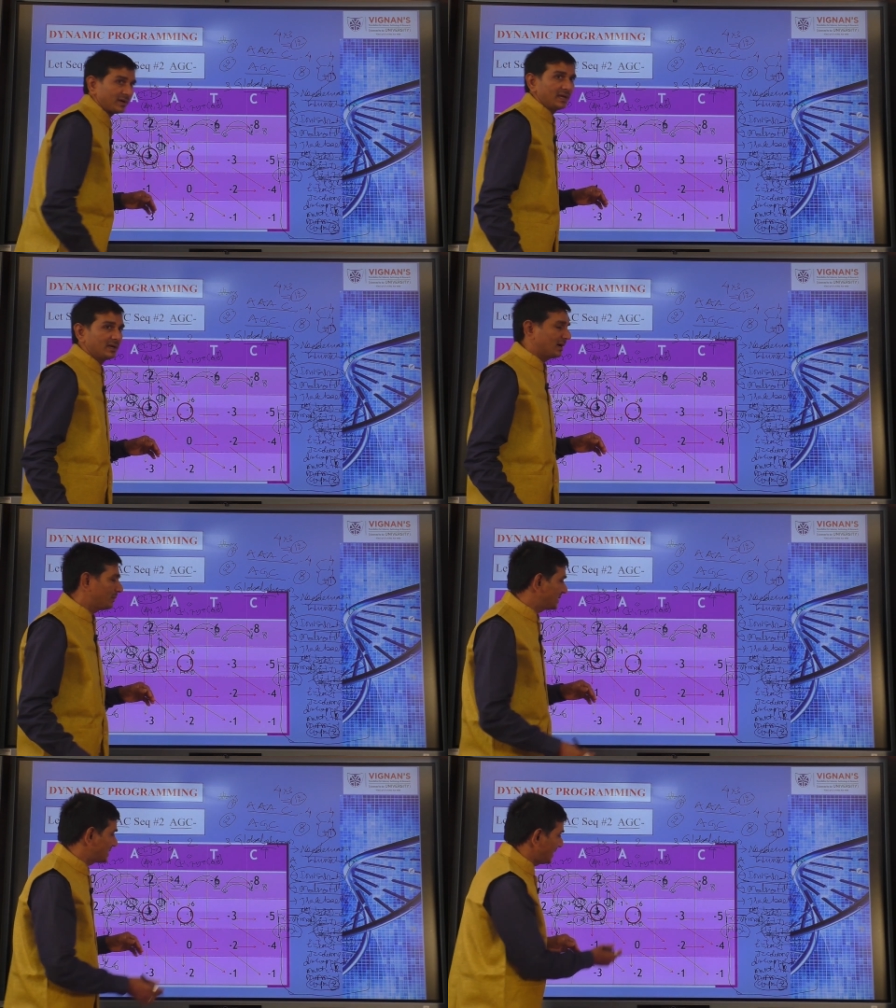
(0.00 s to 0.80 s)
I
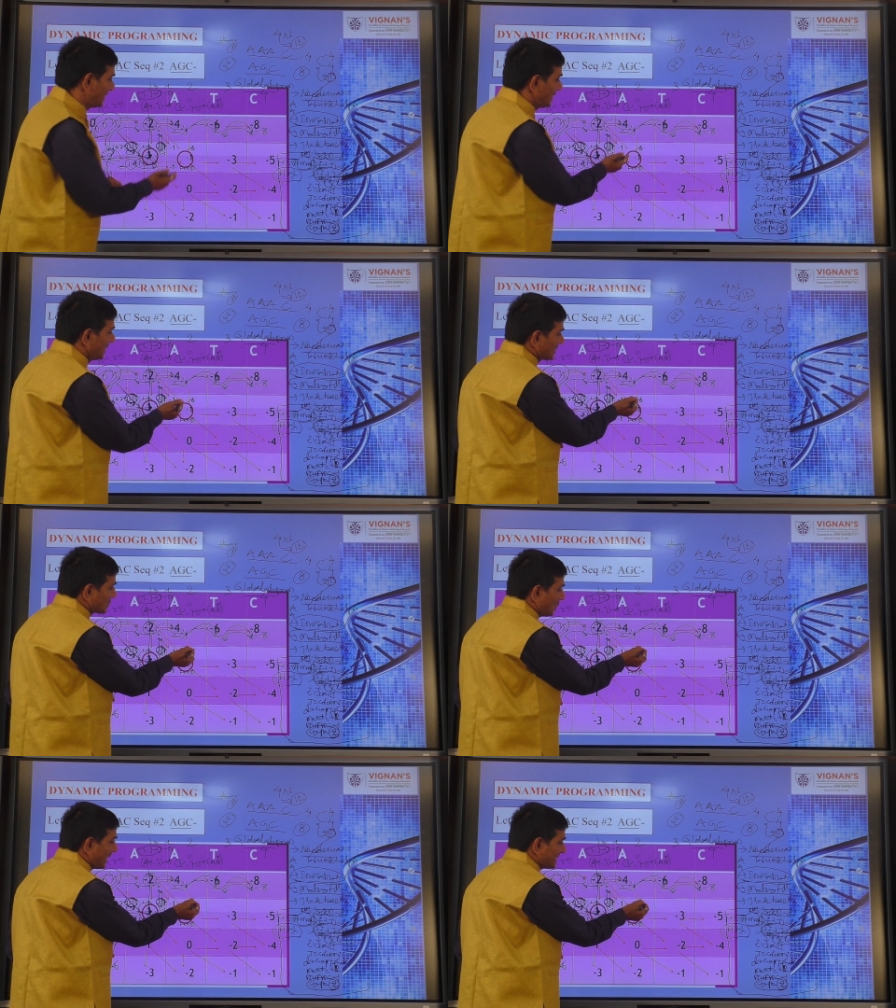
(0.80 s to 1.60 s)
comma j.
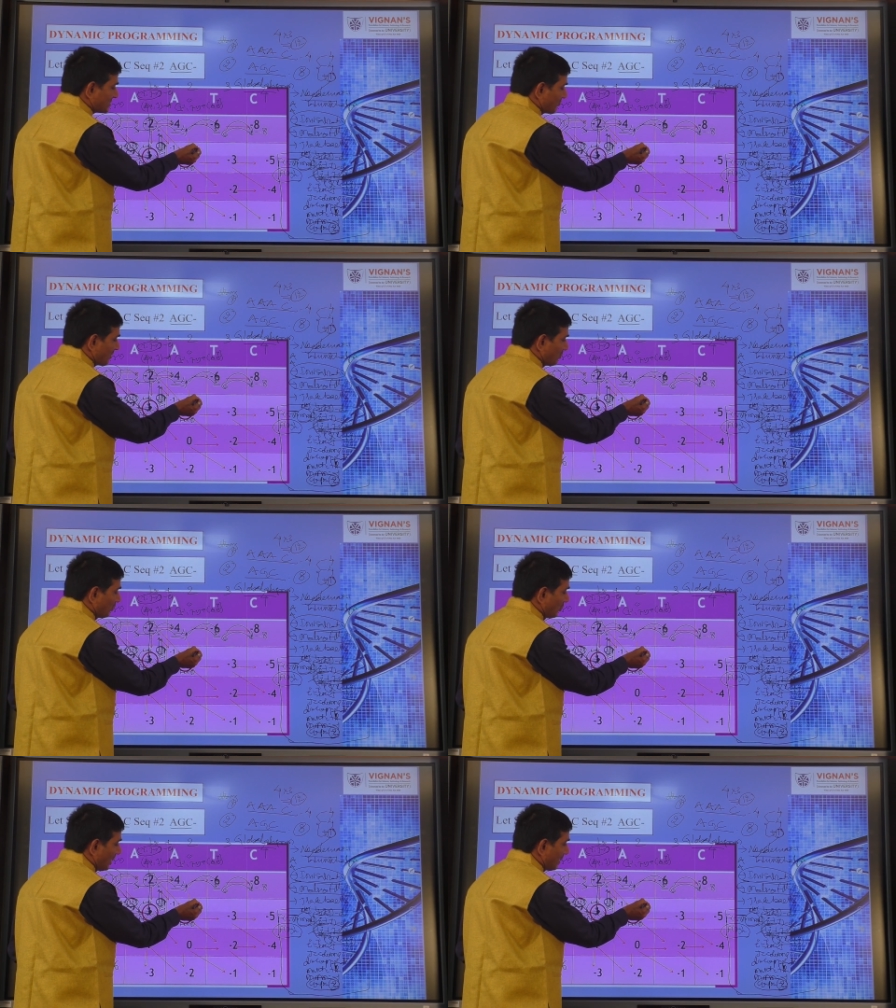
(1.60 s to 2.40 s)
So, as we
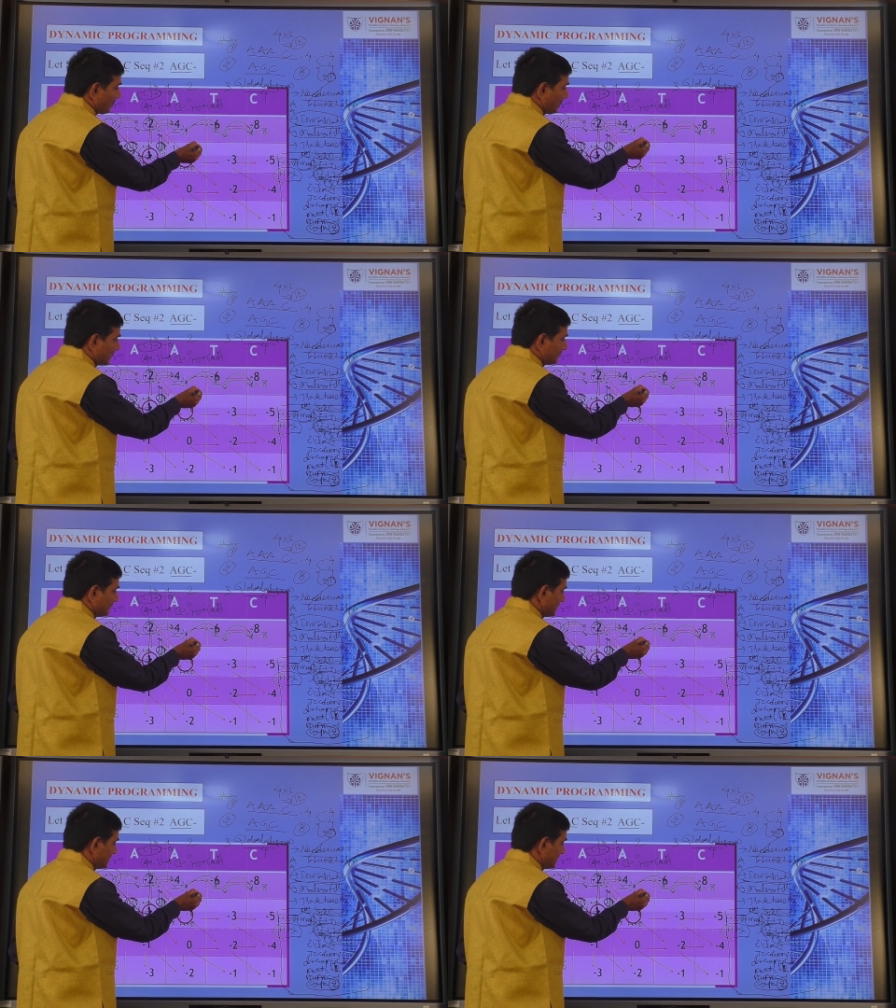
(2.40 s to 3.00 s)
move up